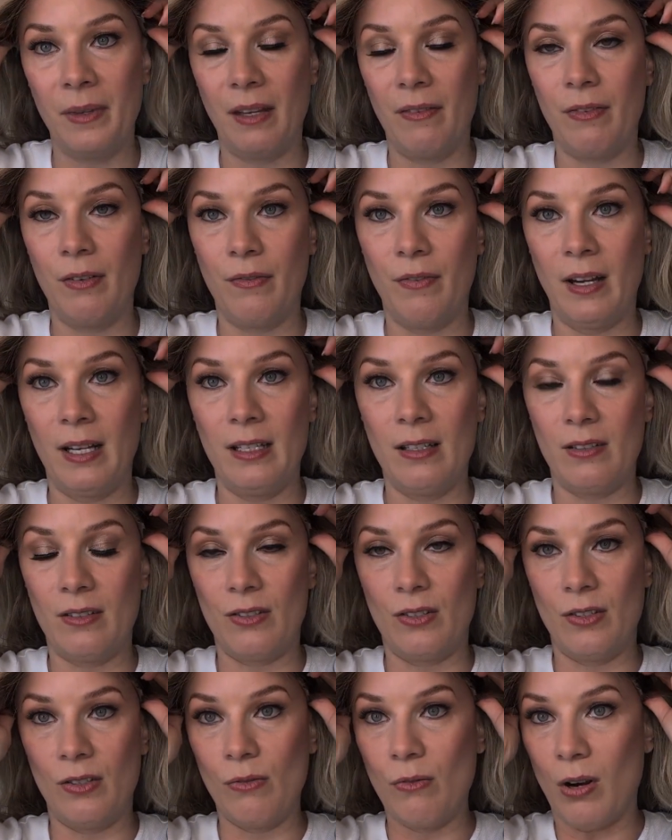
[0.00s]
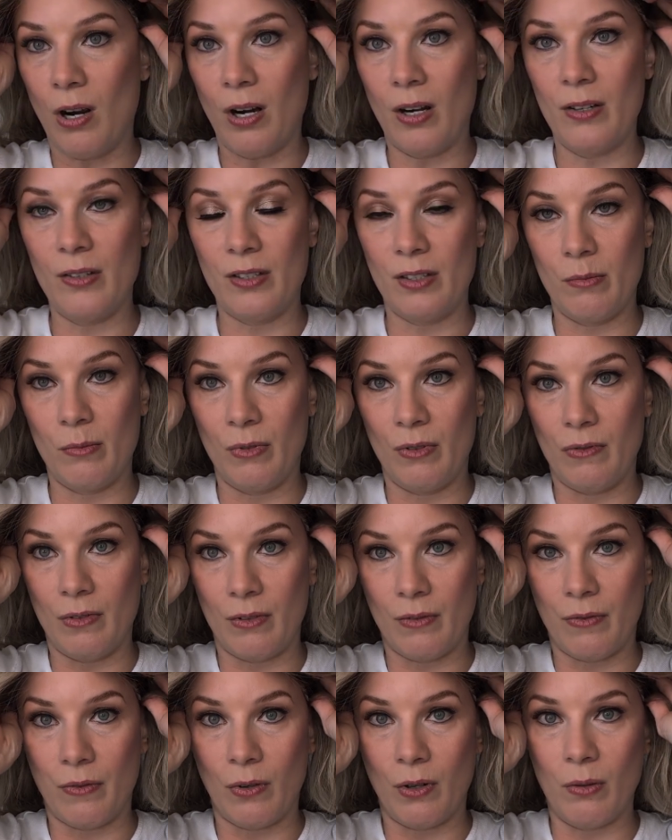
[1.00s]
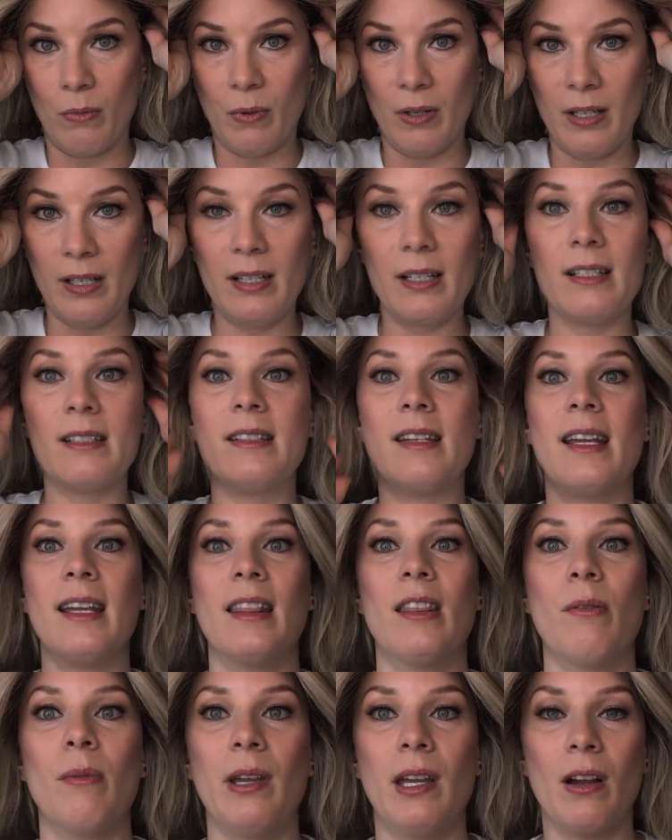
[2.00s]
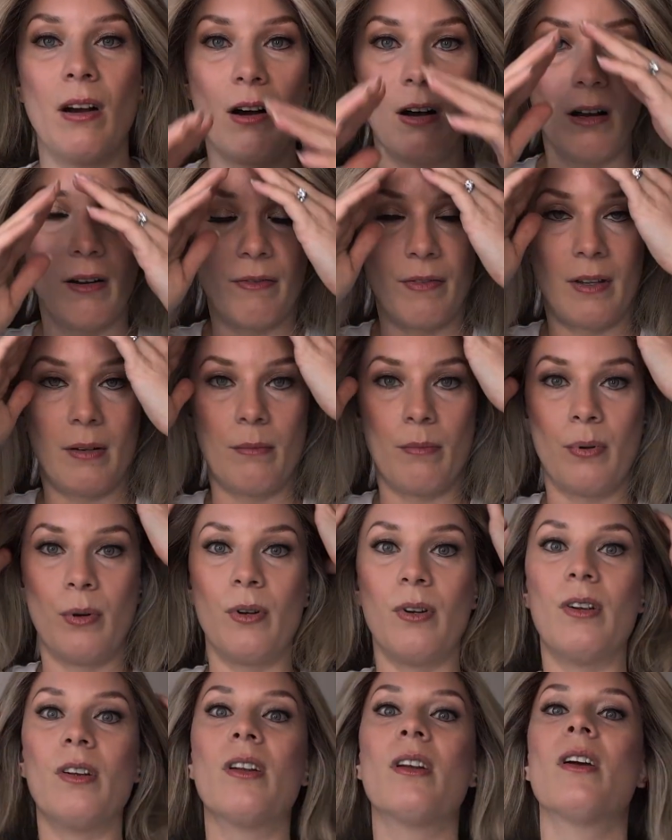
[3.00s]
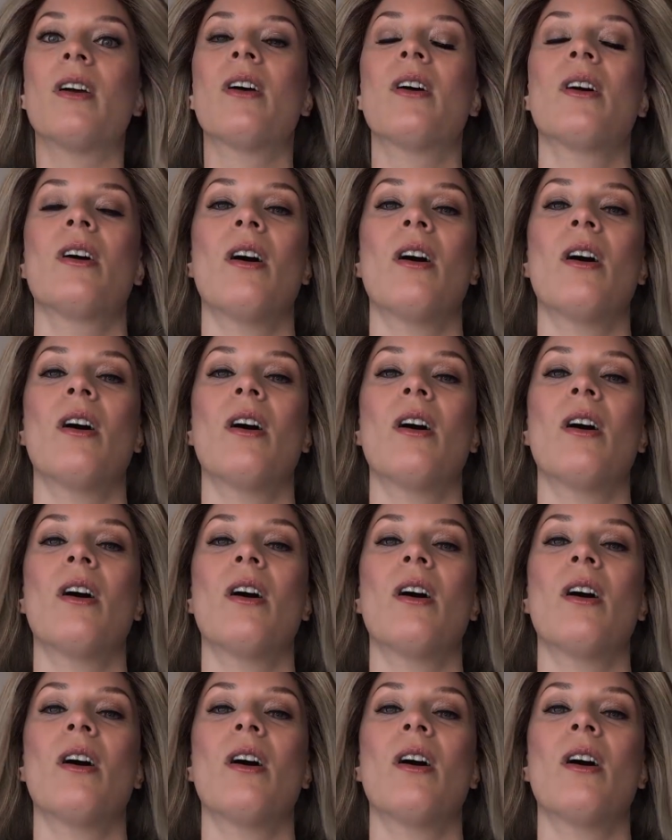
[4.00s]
If you find it's too hard to move it forward, take the wig off and put it